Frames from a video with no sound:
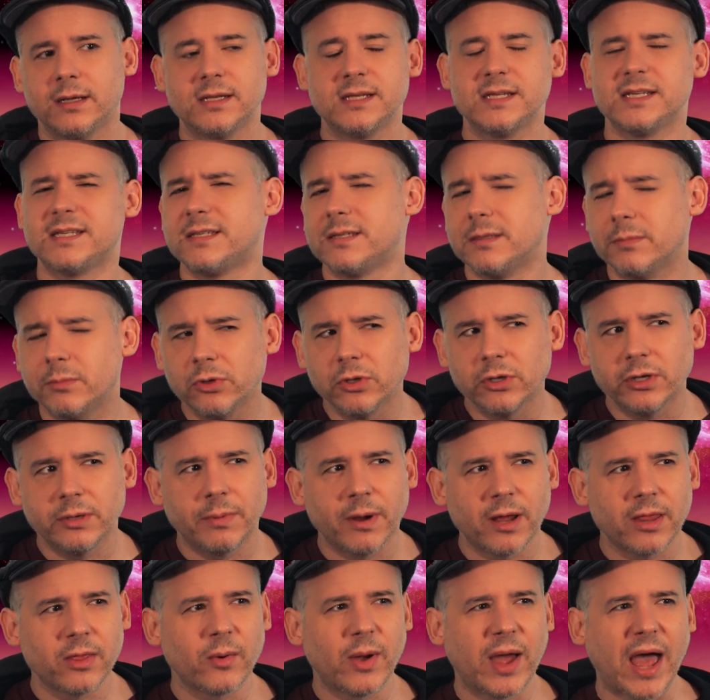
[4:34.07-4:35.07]
Similarly,
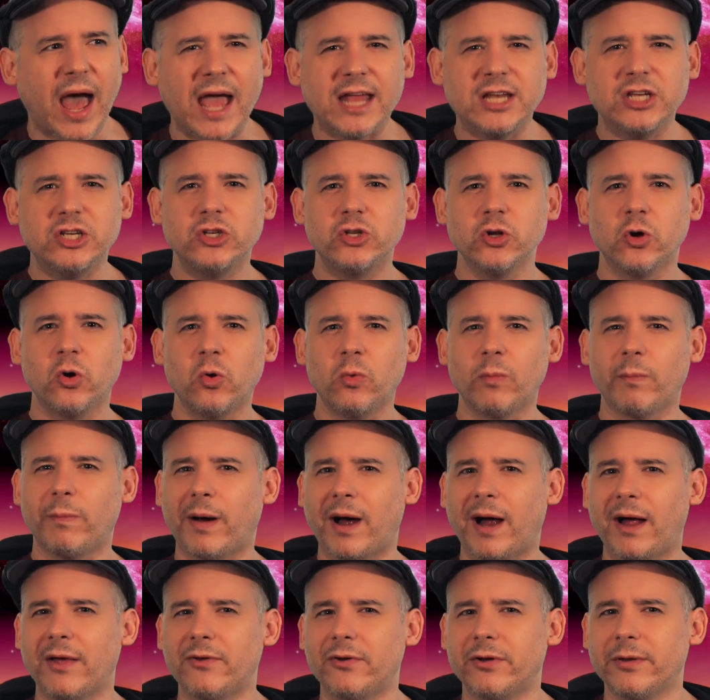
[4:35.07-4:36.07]
by the way, I don't
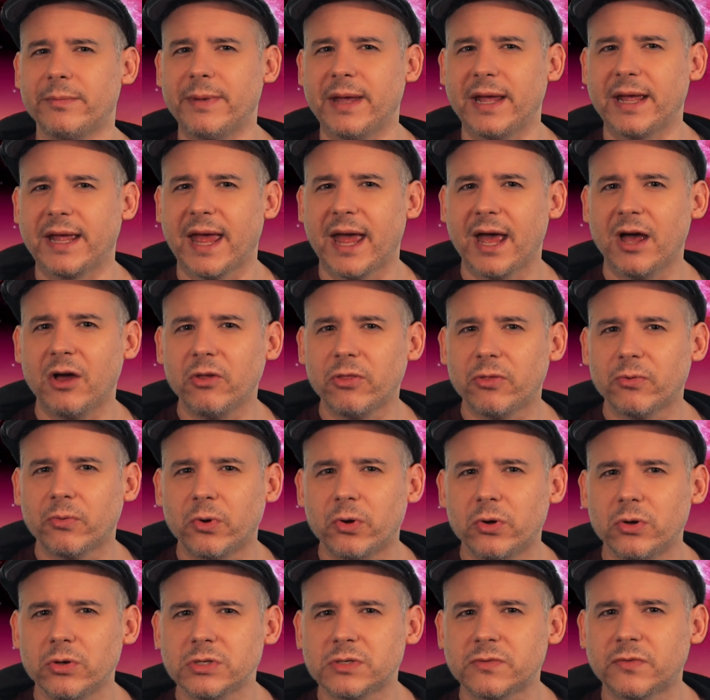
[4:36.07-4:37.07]
bother to make health
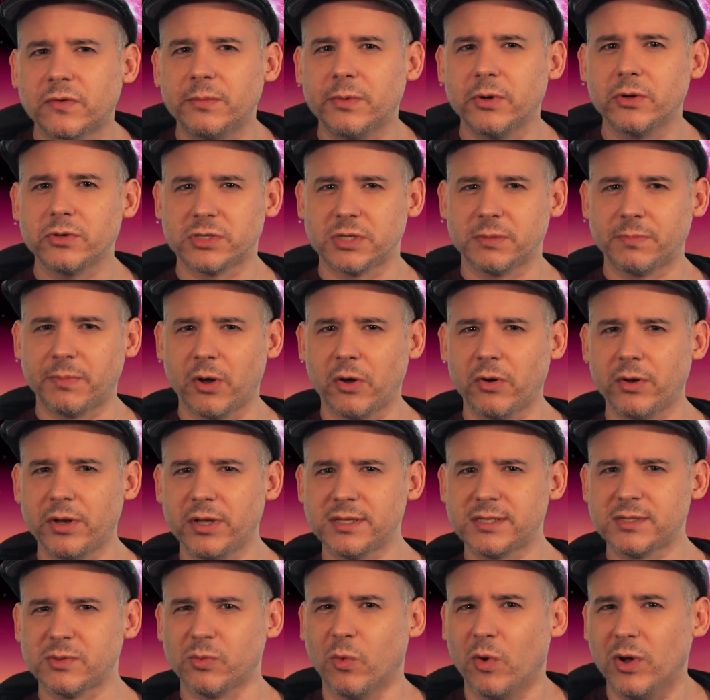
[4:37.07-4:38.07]
rolls for most
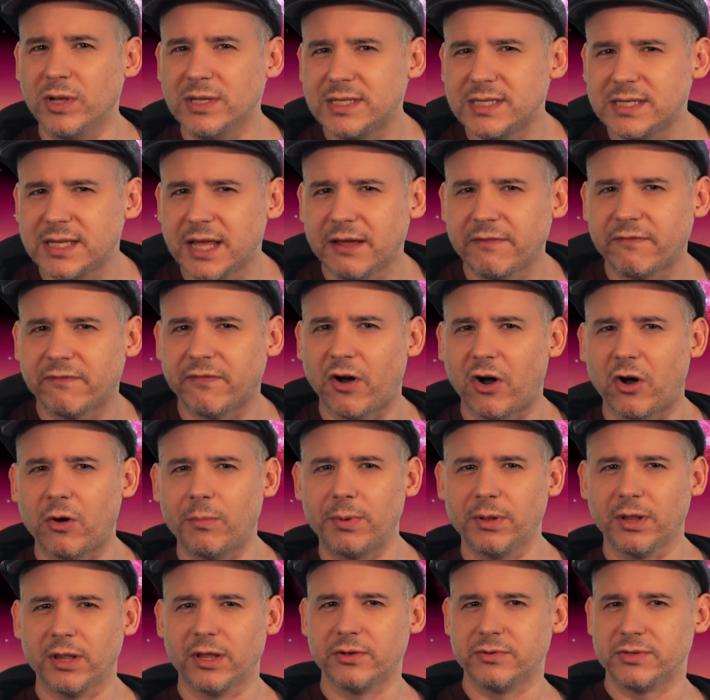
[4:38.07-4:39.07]
opponents once they fall
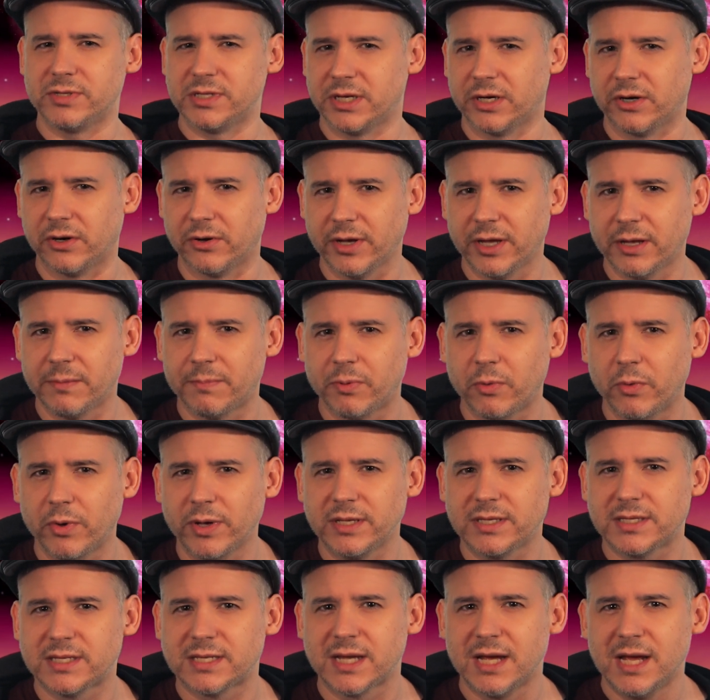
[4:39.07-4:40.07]
below 0 hit
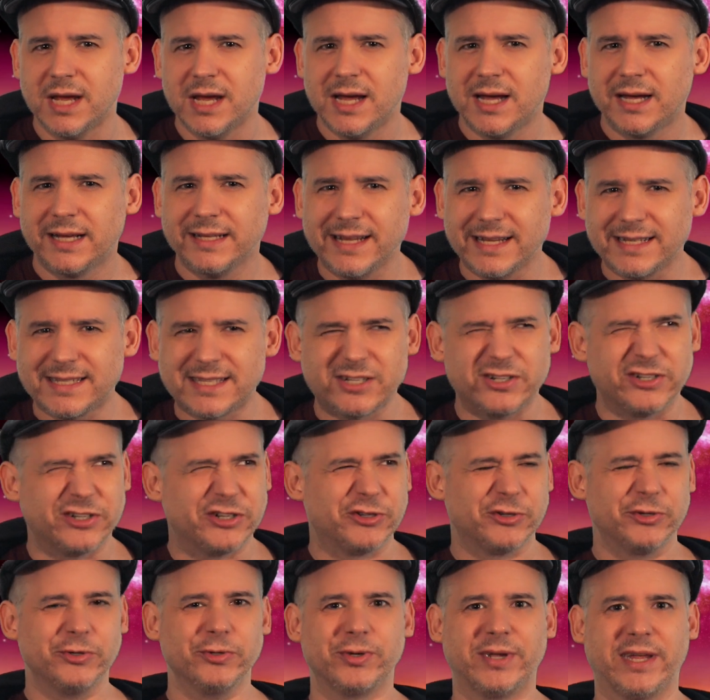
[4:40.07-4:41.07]
points, unless they're
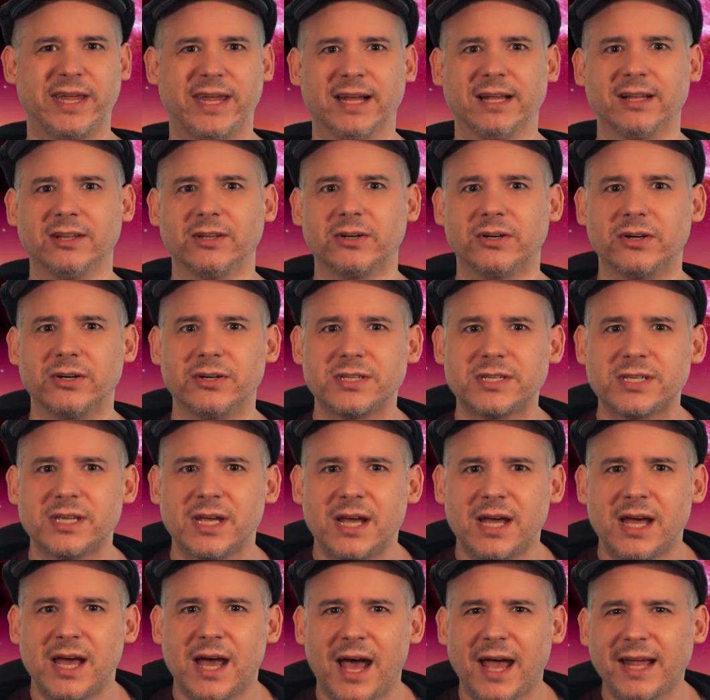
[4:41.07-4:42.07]
true killers.
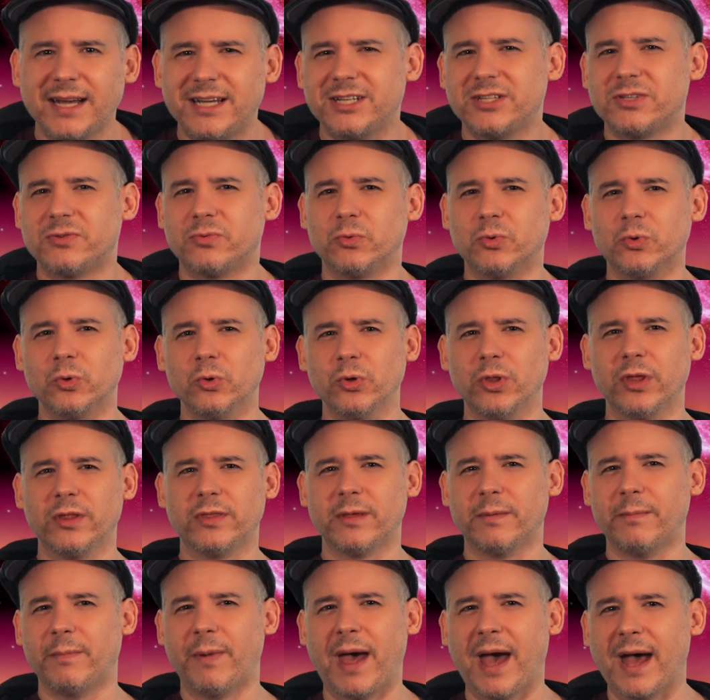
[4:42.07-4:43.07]
I just rule that
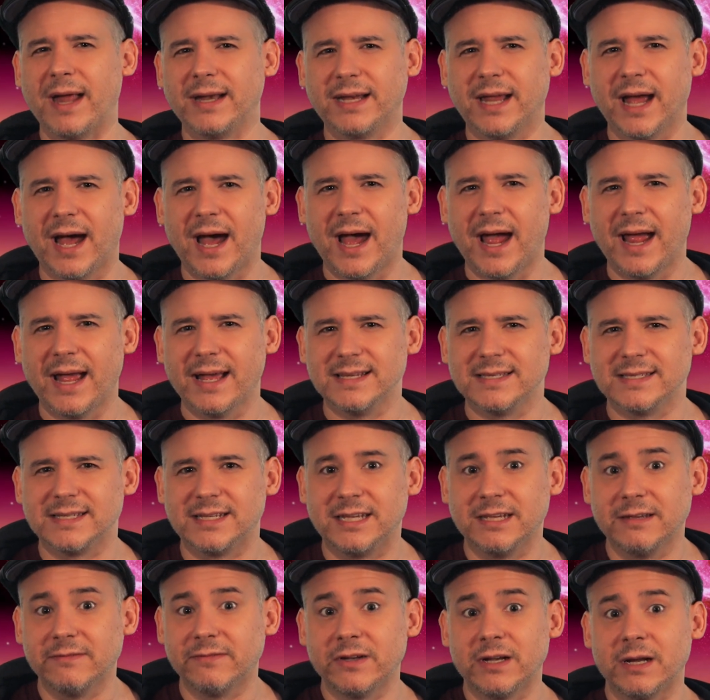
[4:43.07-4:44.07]
the bad guy has
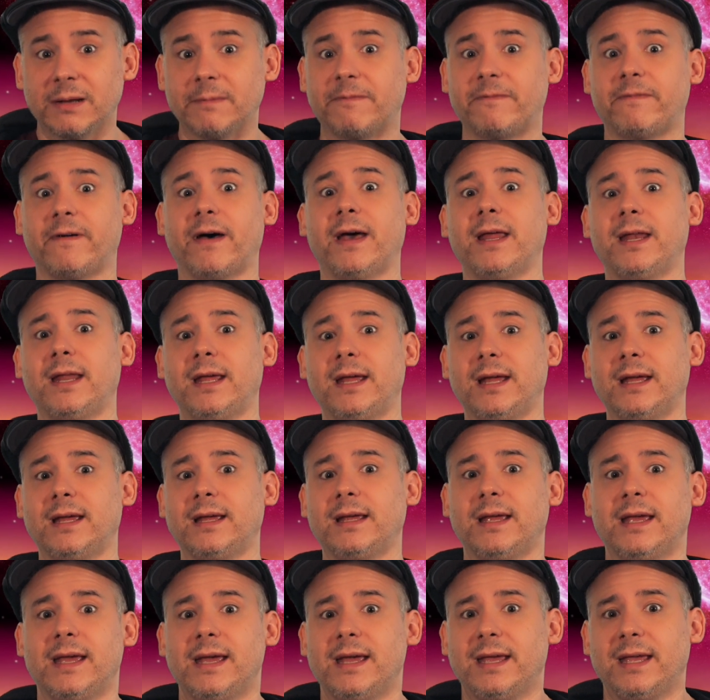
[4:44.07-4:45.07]
given up
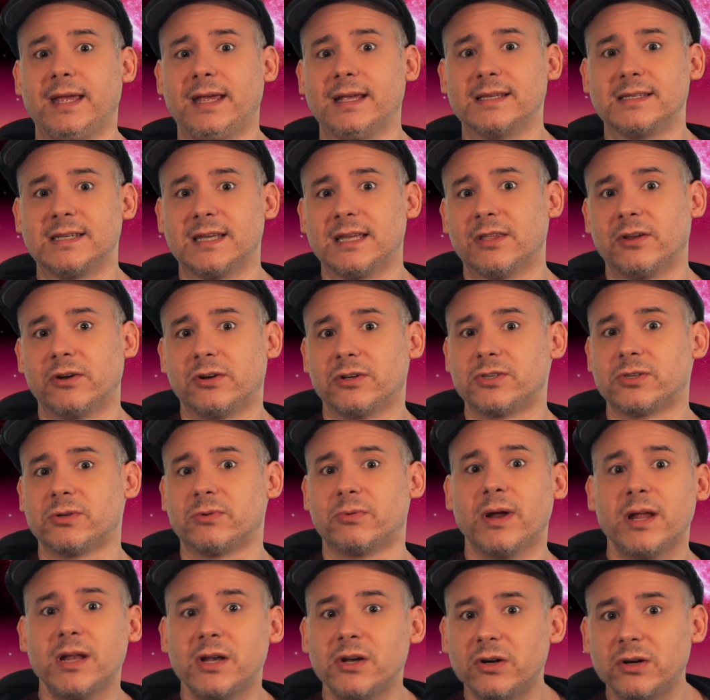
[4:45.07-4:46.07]
fighting, he's either
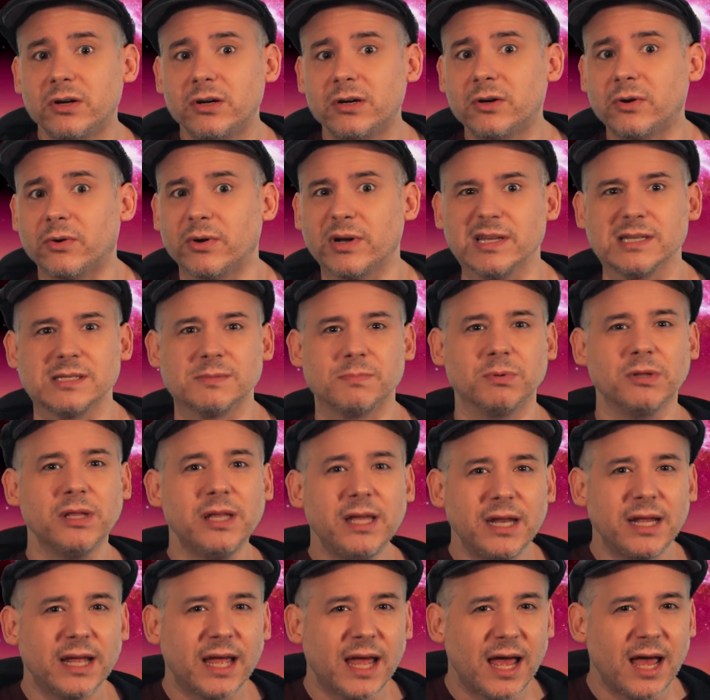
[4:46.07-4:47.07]
surrendered or he's
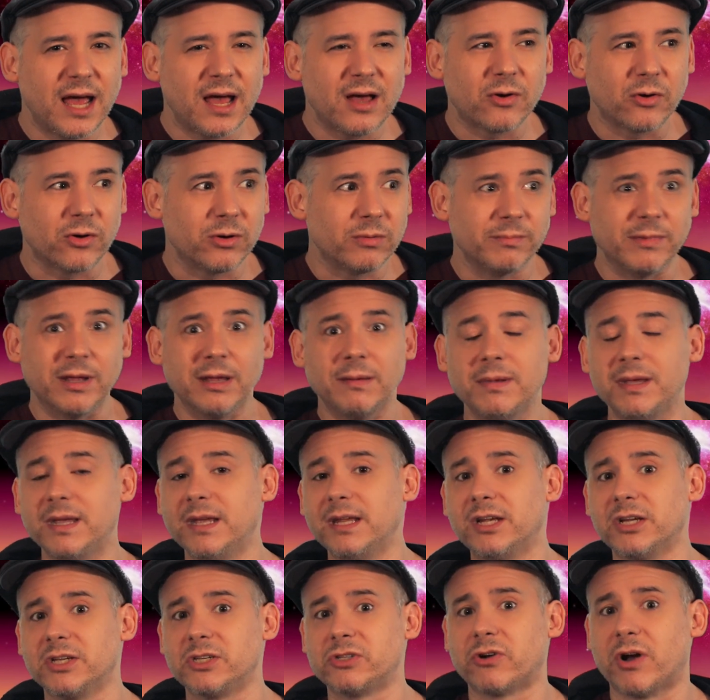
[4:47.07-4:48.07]
bleeding out, or maybe he
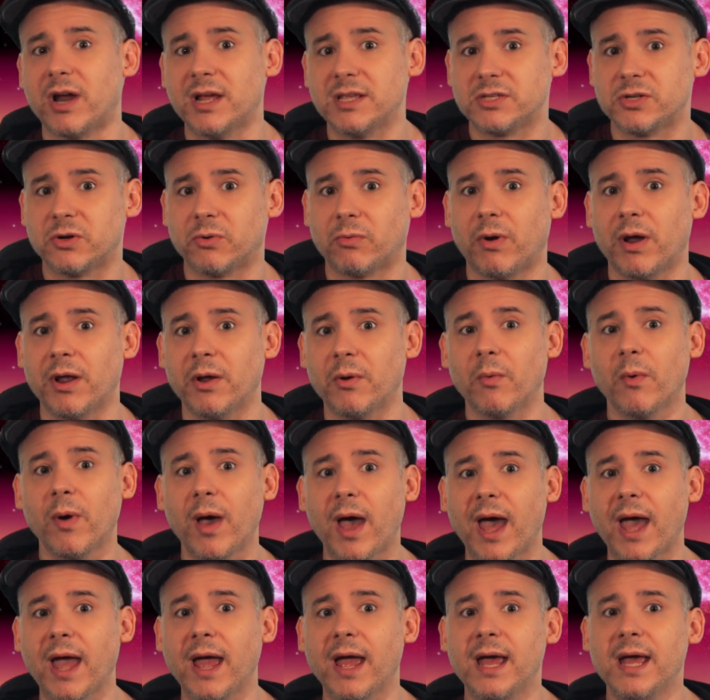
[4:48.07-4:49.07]
just tries to run
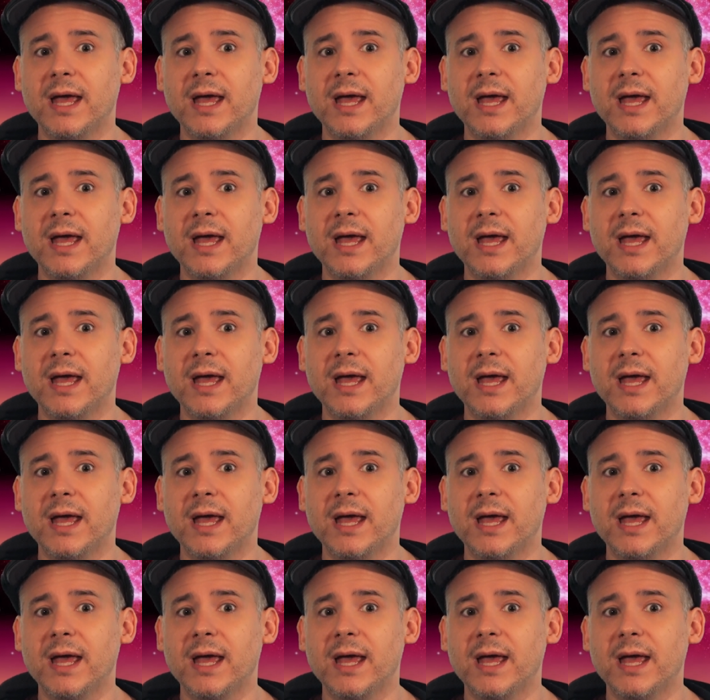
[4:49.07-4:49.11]
away.